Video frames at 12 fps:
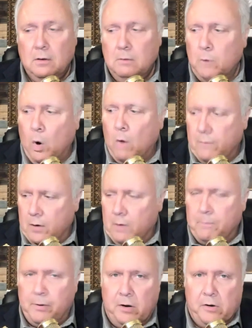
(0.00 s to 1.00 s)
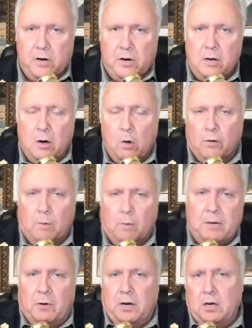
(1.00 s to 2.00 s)
over a period
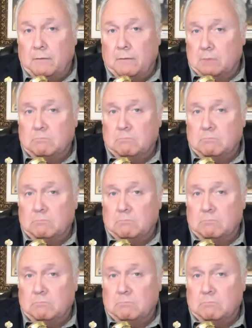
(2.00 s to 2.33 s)
of a